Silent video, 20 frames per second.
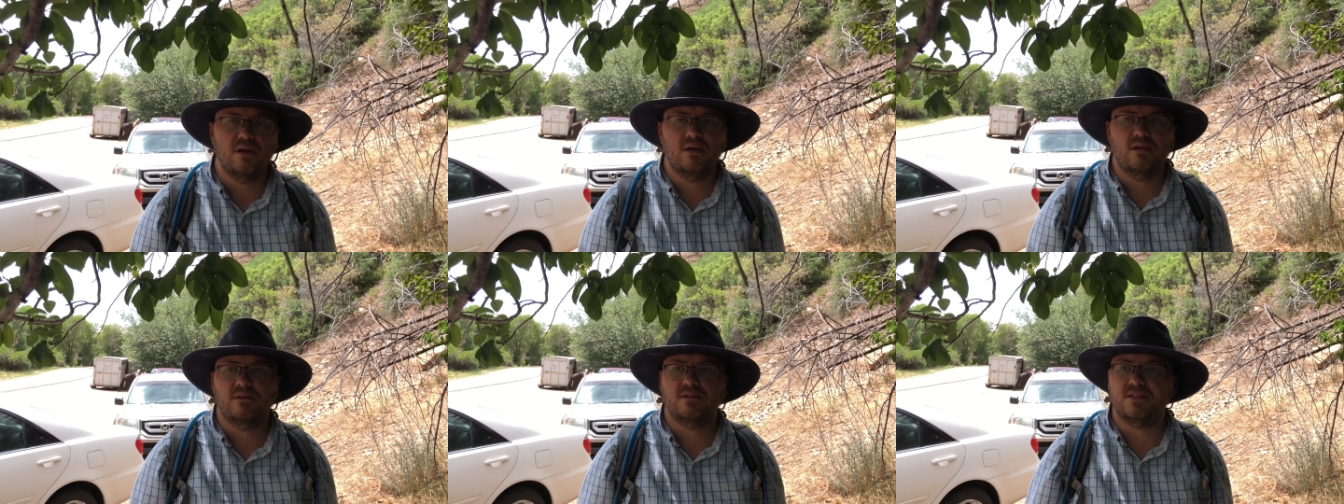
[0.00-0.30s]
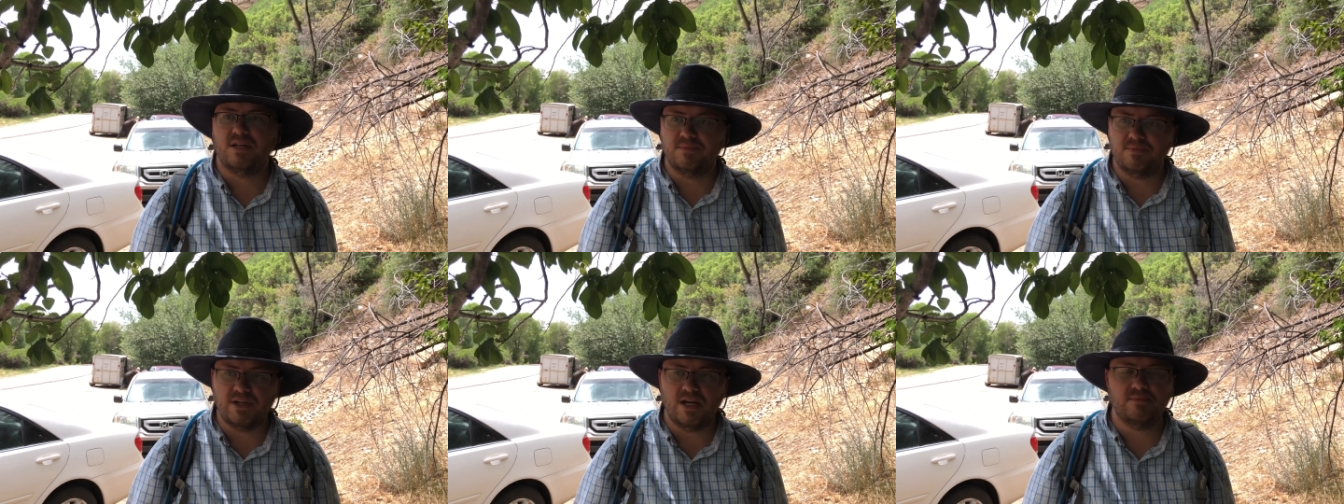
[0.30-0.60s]

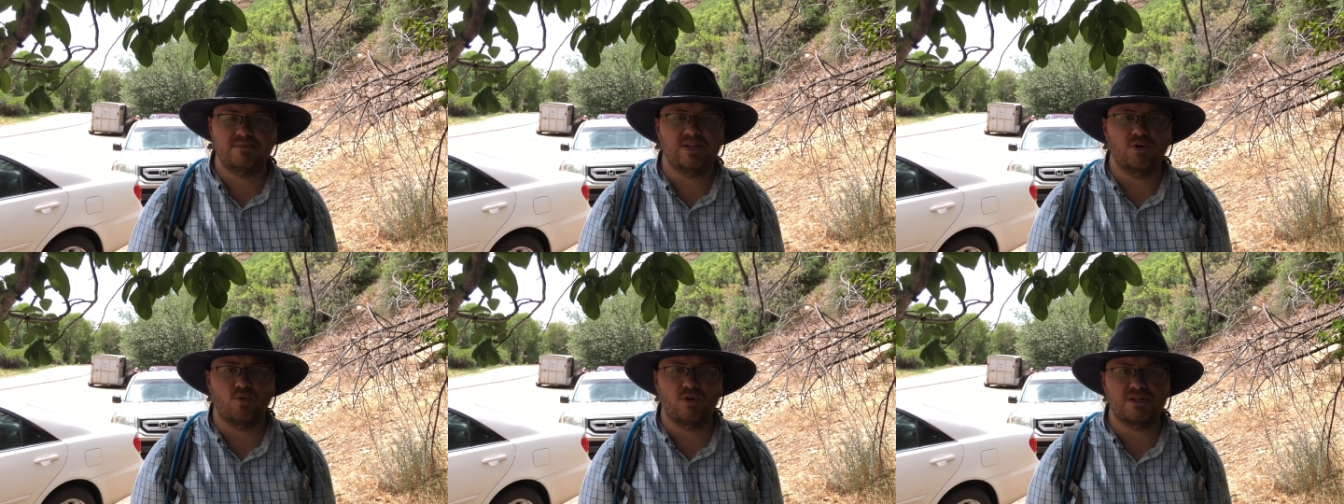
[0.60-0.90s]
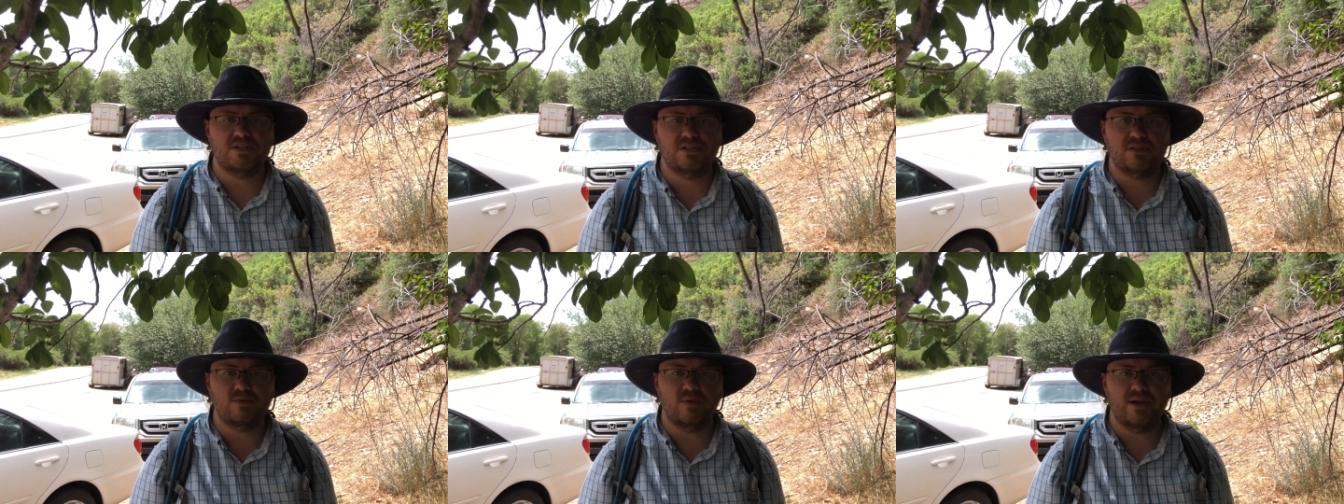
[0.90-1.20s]
Sometimes it
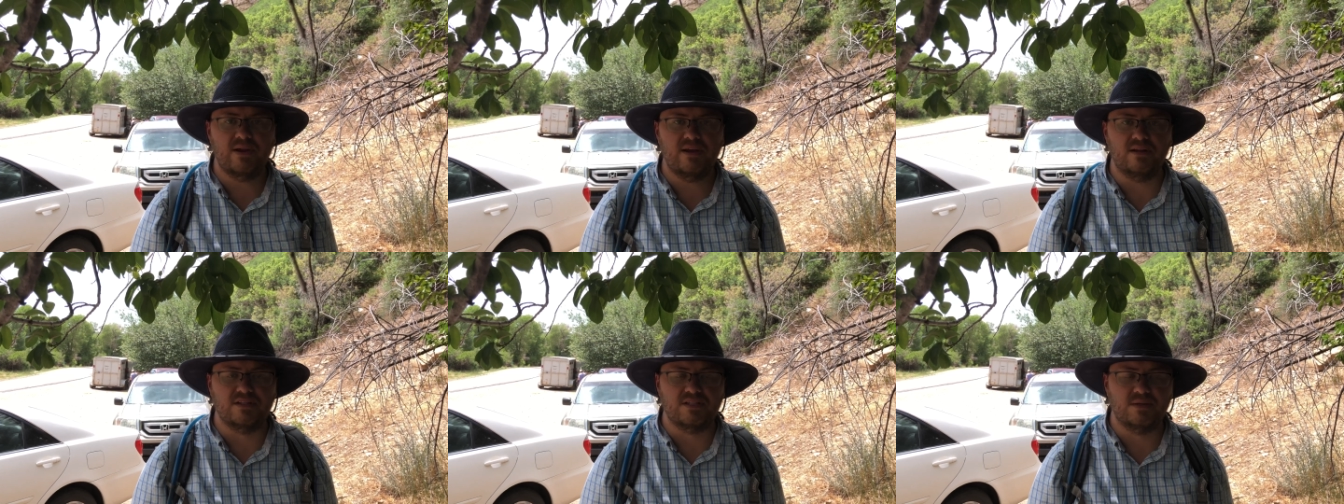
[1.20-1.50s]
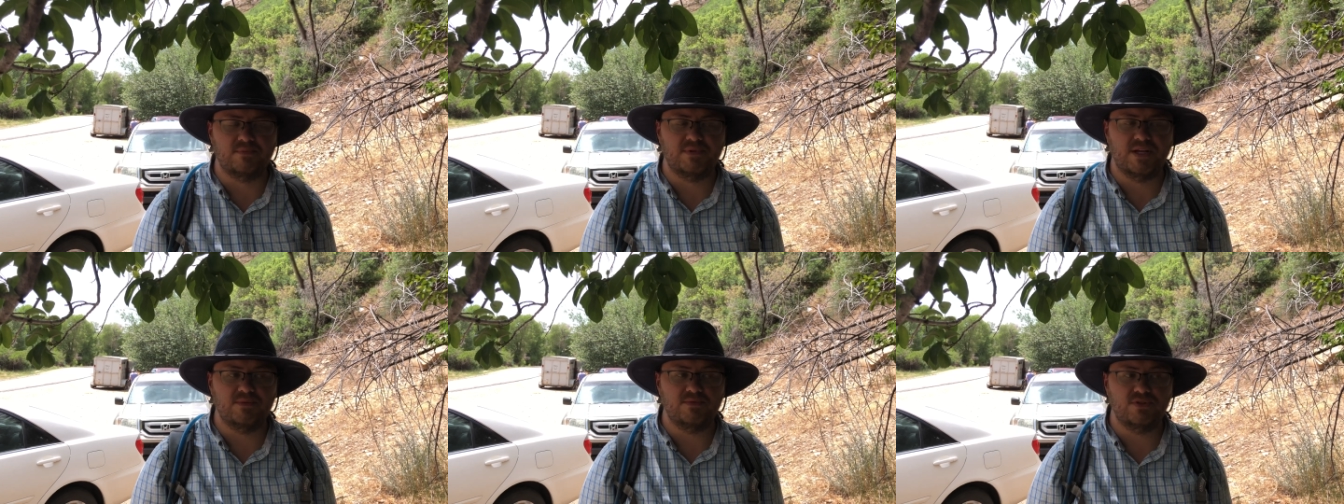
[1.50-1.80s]
works its way in.
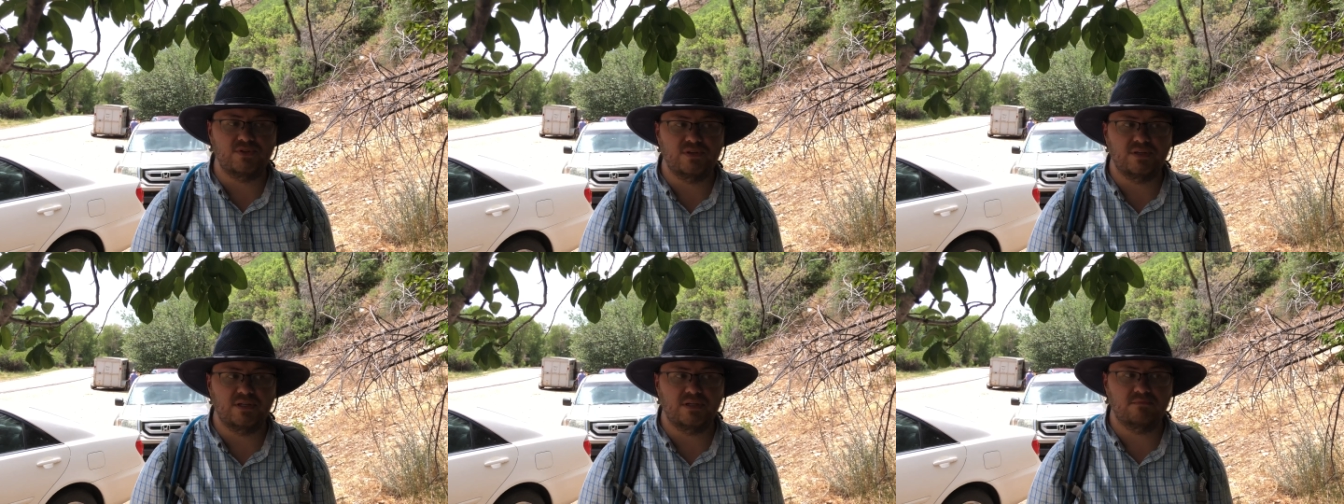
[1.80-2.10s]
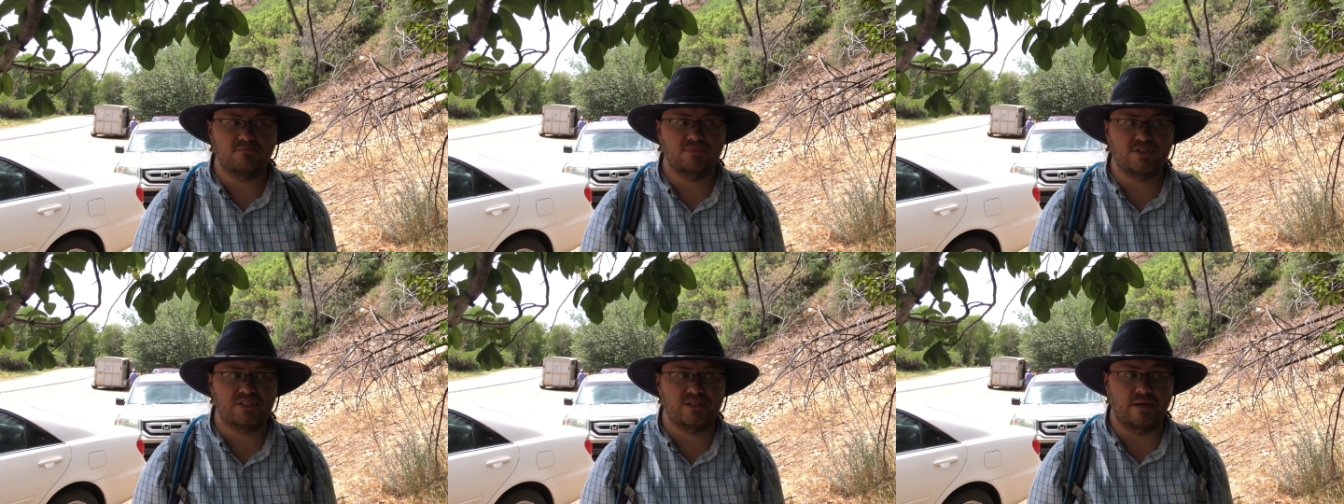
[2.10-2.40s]
Sometimes you can get
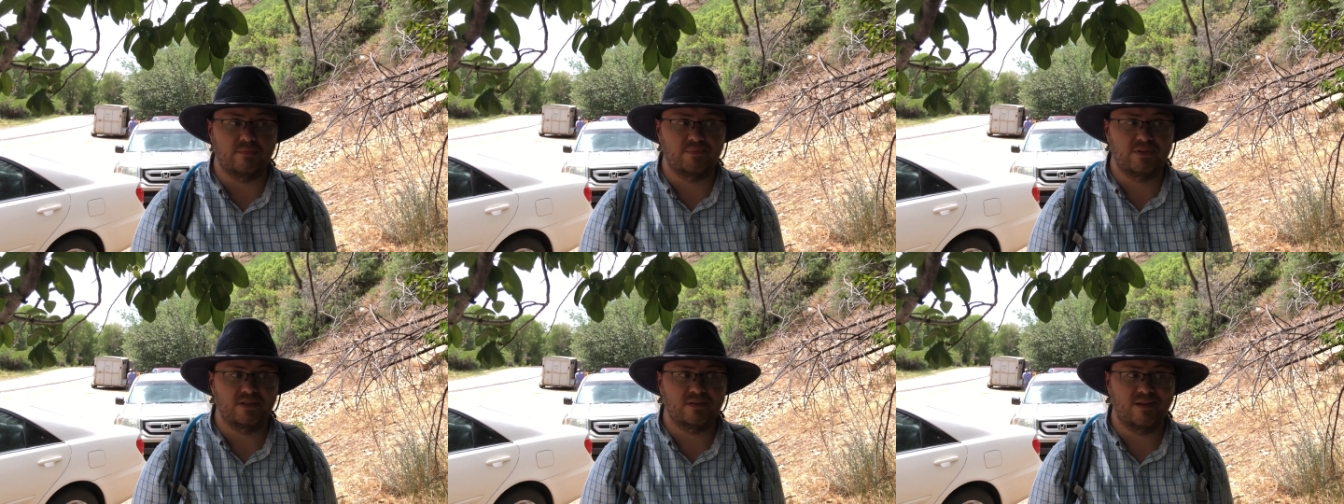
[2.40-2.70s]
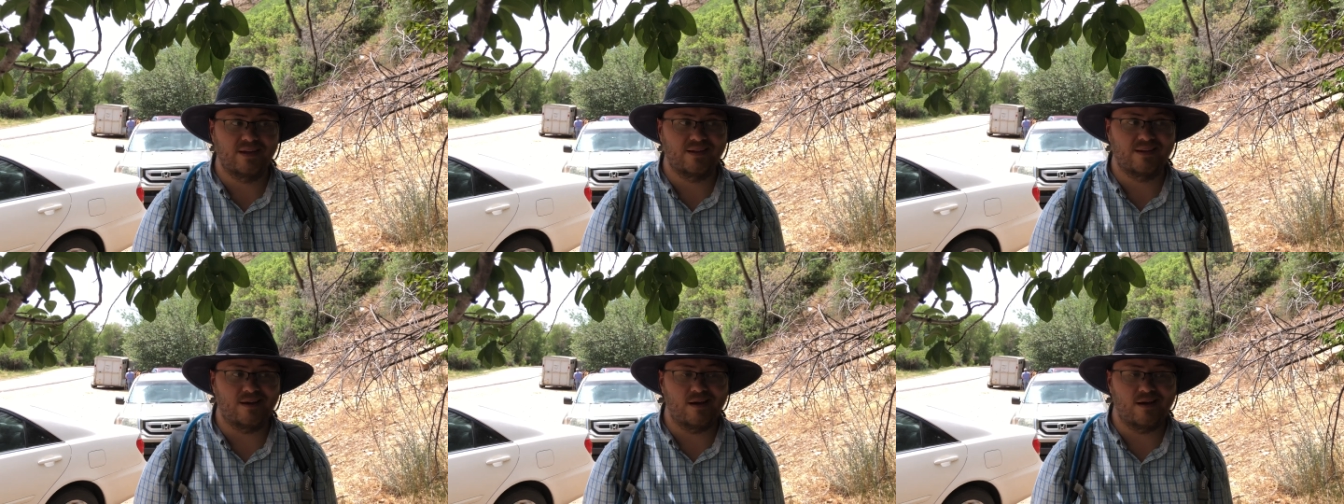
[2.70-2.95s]
something like